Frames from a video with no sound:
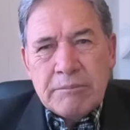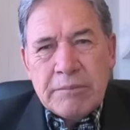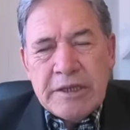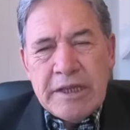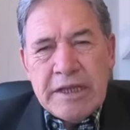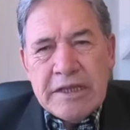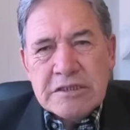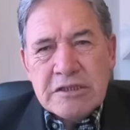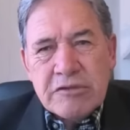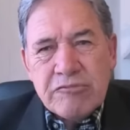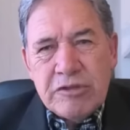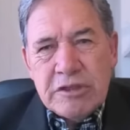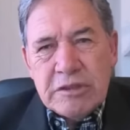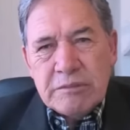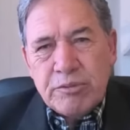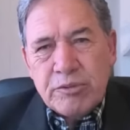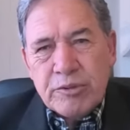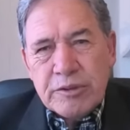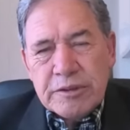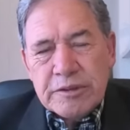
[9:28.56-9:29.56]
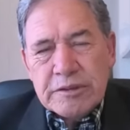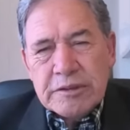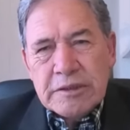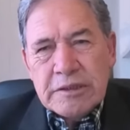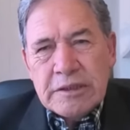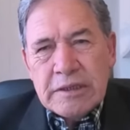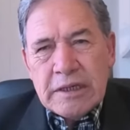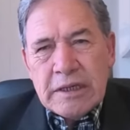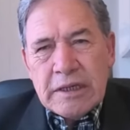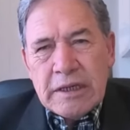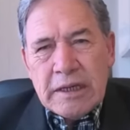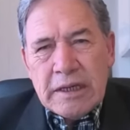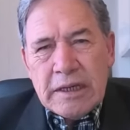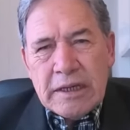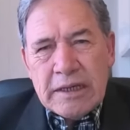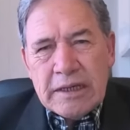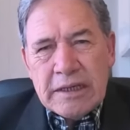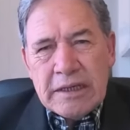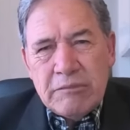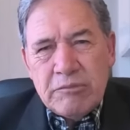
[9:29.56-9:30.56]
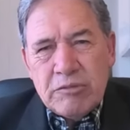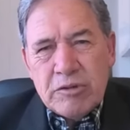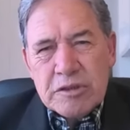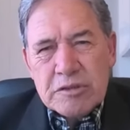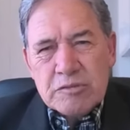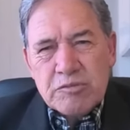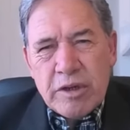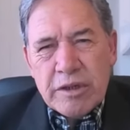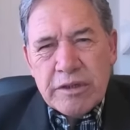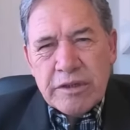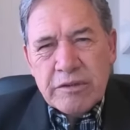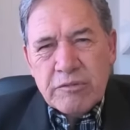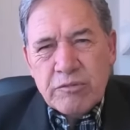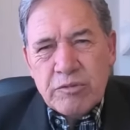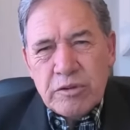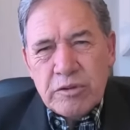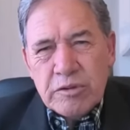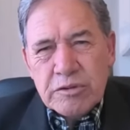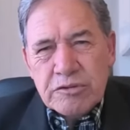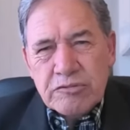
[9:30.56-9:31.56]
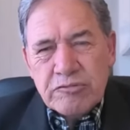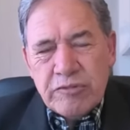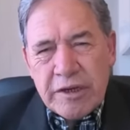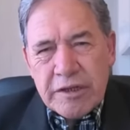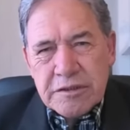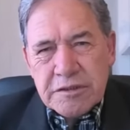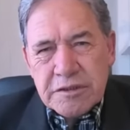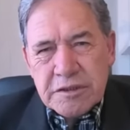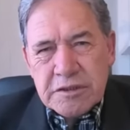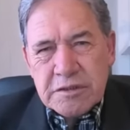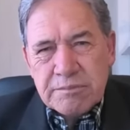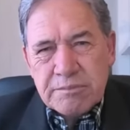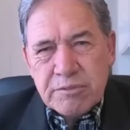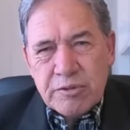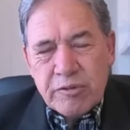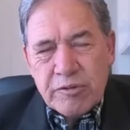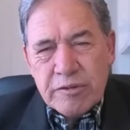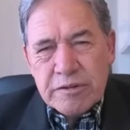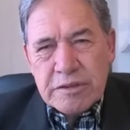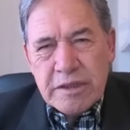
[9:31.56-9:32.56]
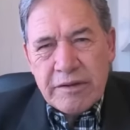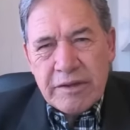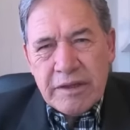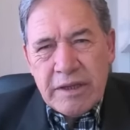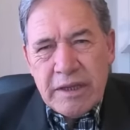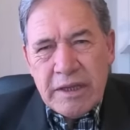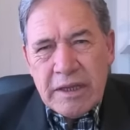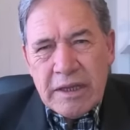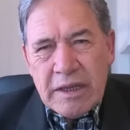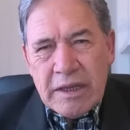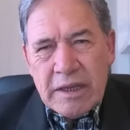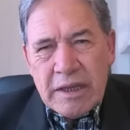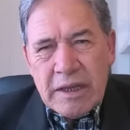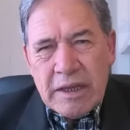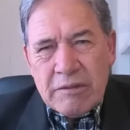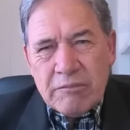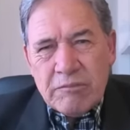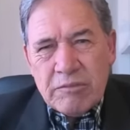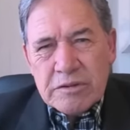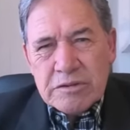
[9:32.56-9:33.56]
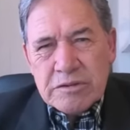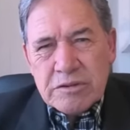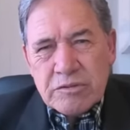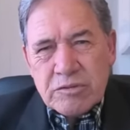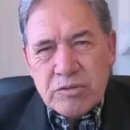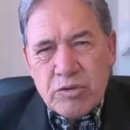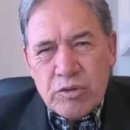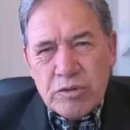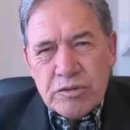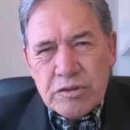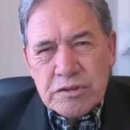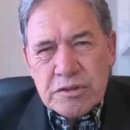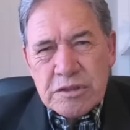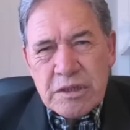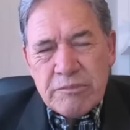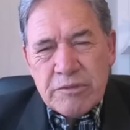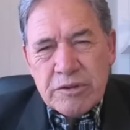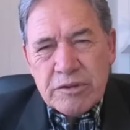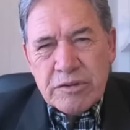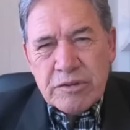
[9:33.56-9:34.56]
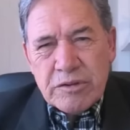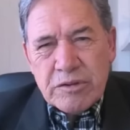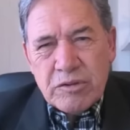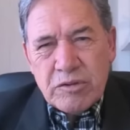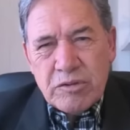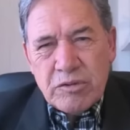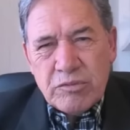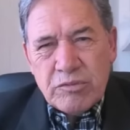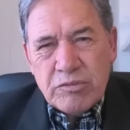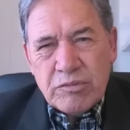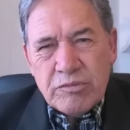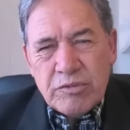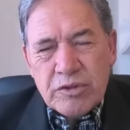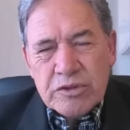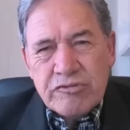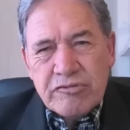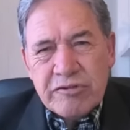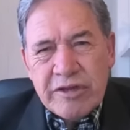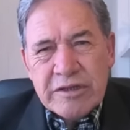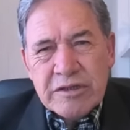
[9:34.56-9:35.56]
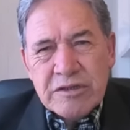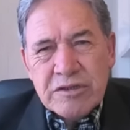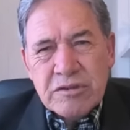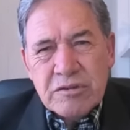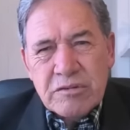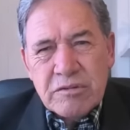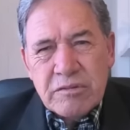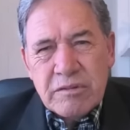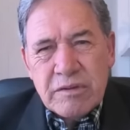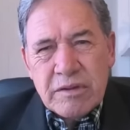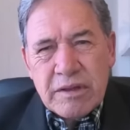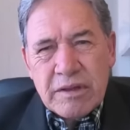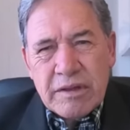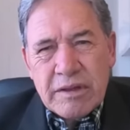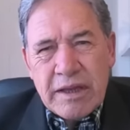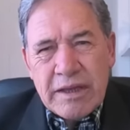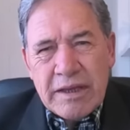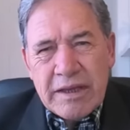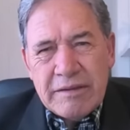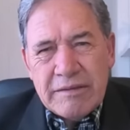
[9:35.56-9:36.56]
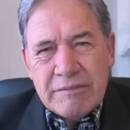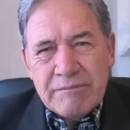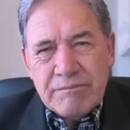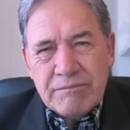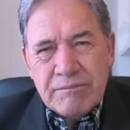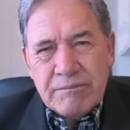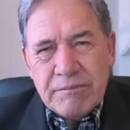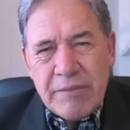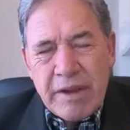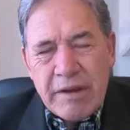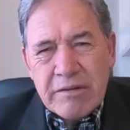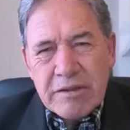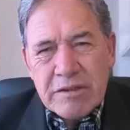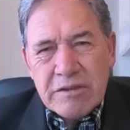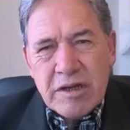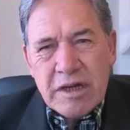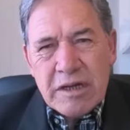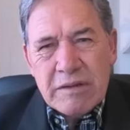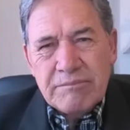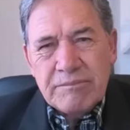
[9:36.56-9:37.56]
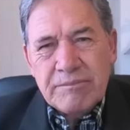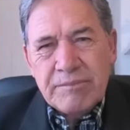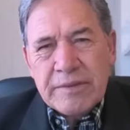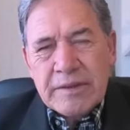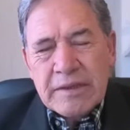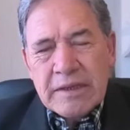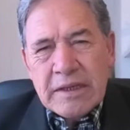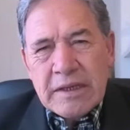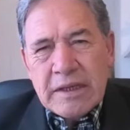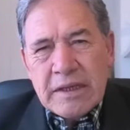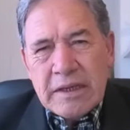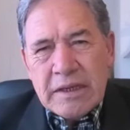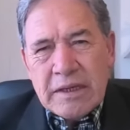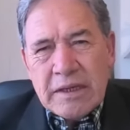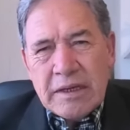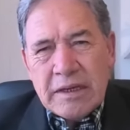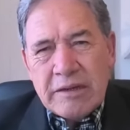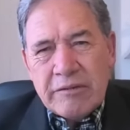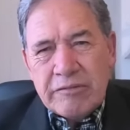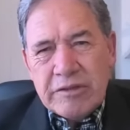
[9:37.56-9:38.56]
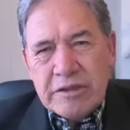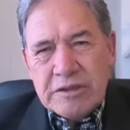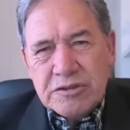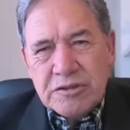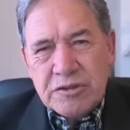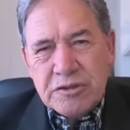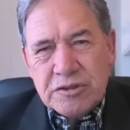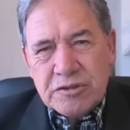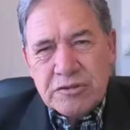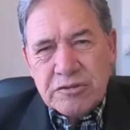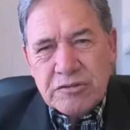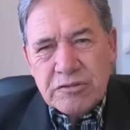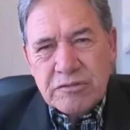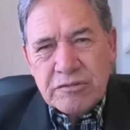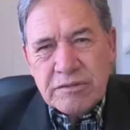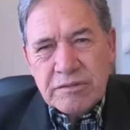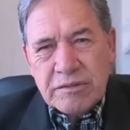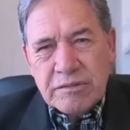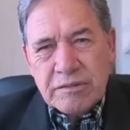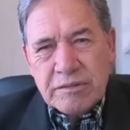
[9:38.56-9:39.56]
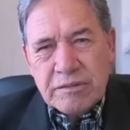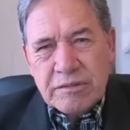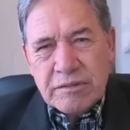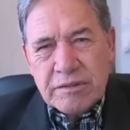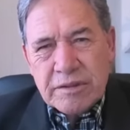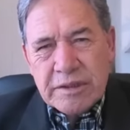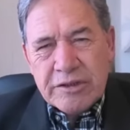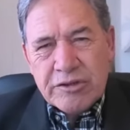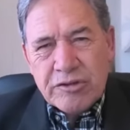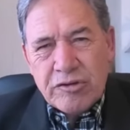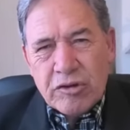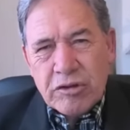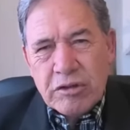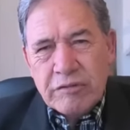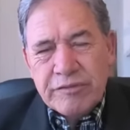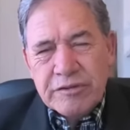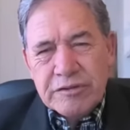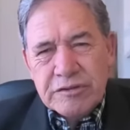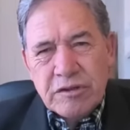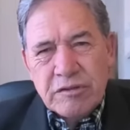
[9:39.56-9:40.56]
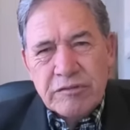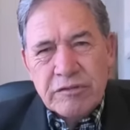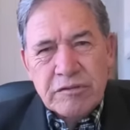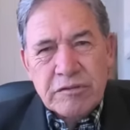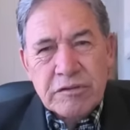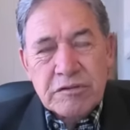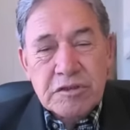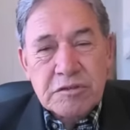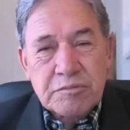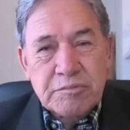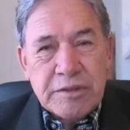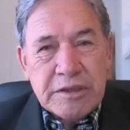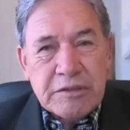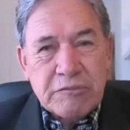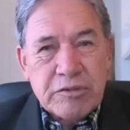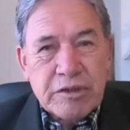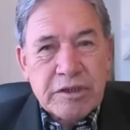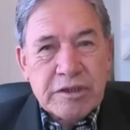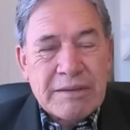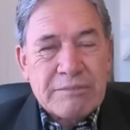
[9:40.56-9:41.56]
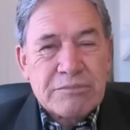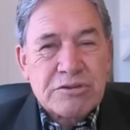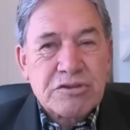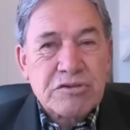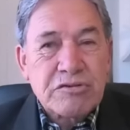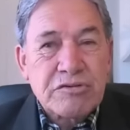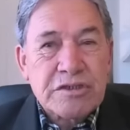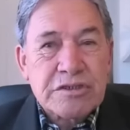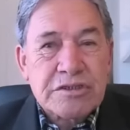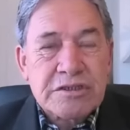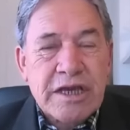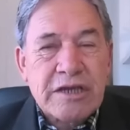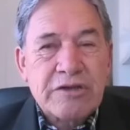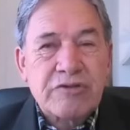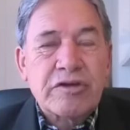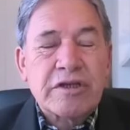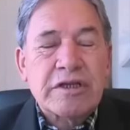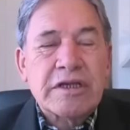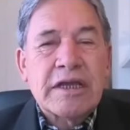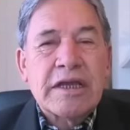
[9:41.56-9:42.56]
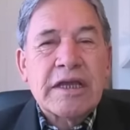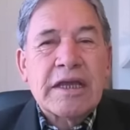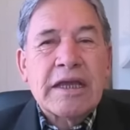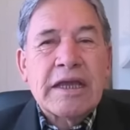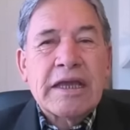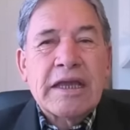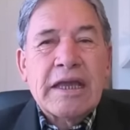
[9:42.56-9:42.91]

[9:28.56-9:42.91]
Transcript: But here's the real point. Uh, he was one of the world's greatest explorers. I was talking to someone who was related to a maritime uh, researcher and cartographer, so to, to, speak, when it comes to this country.